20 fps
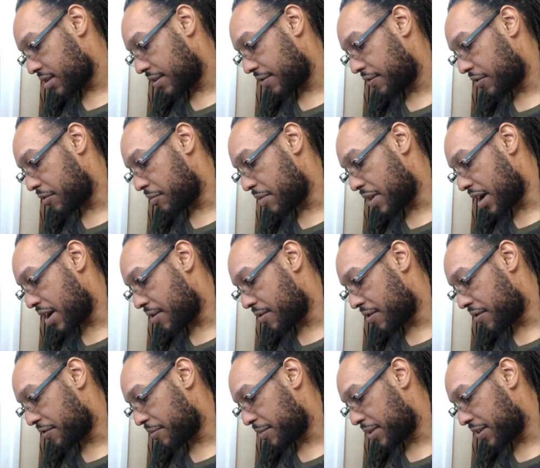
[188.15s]
If you bear
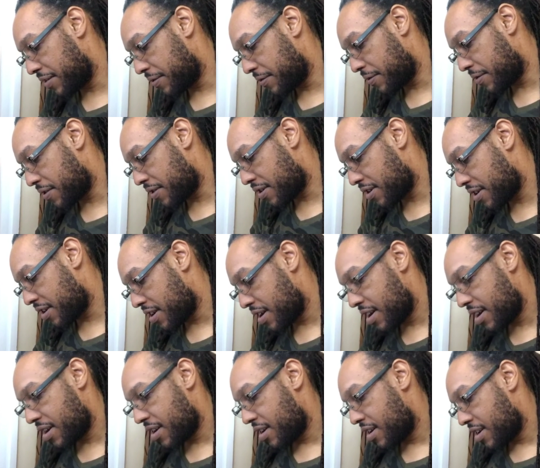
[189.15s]
with me for
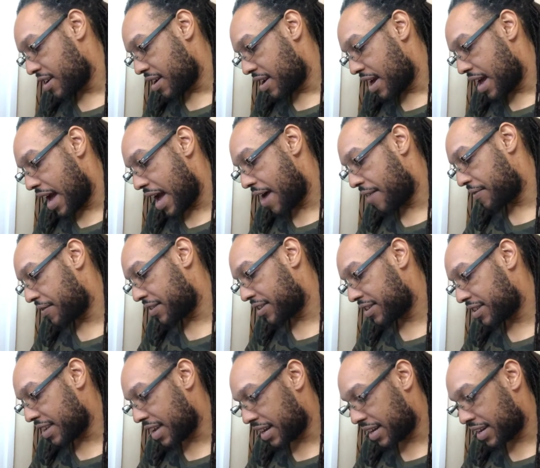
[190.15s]
half a
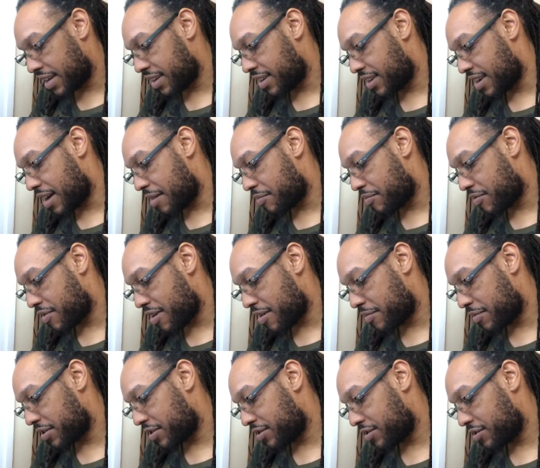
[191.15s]
second, I
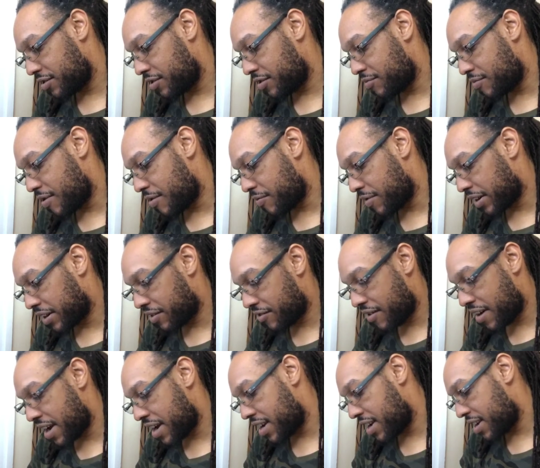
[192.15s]
promise you, you won't
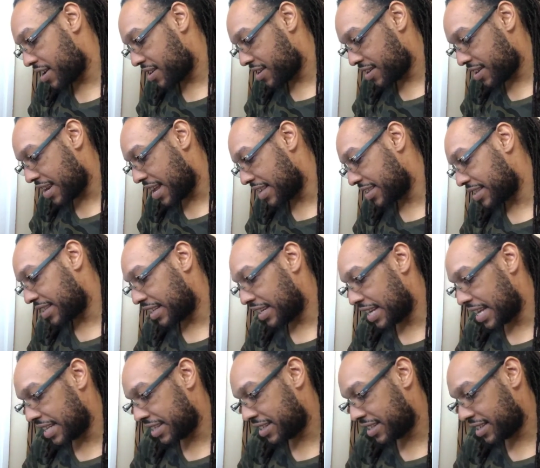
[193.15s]
regret it. That's a
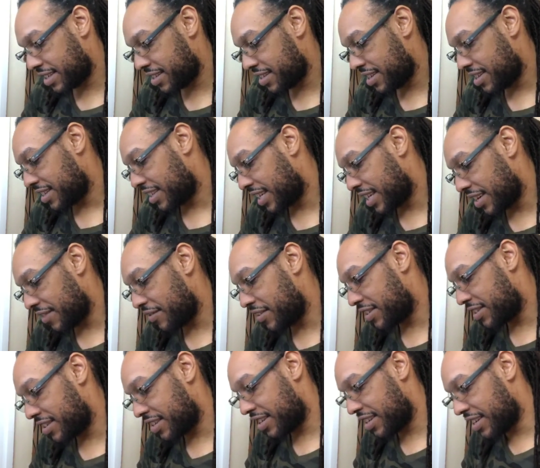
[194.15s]
lesson. Give
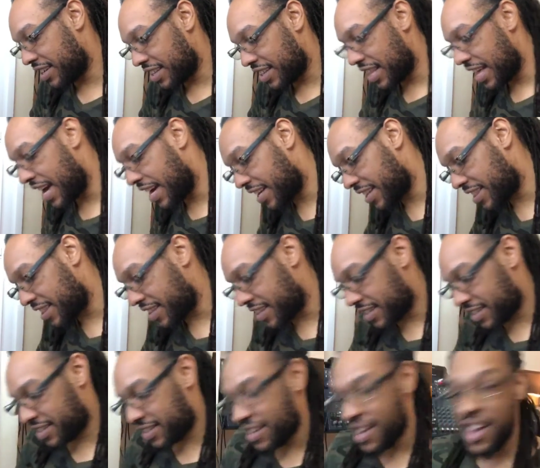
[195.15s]
it to you like
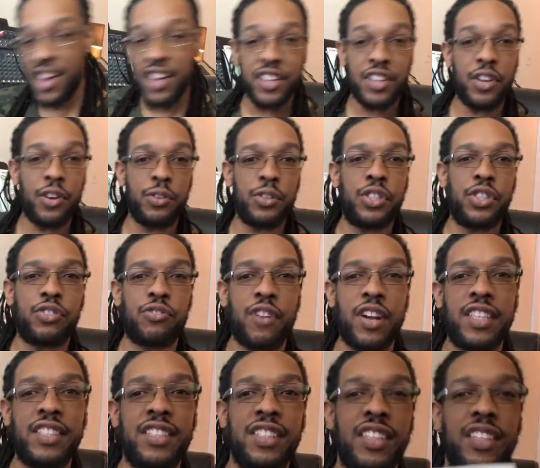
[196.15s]
this. No
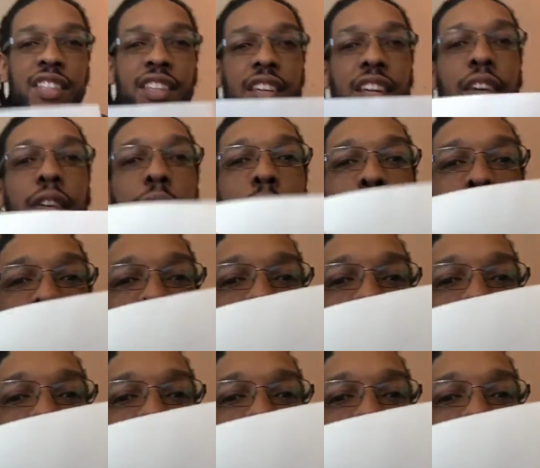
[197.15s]
stressing. Oh,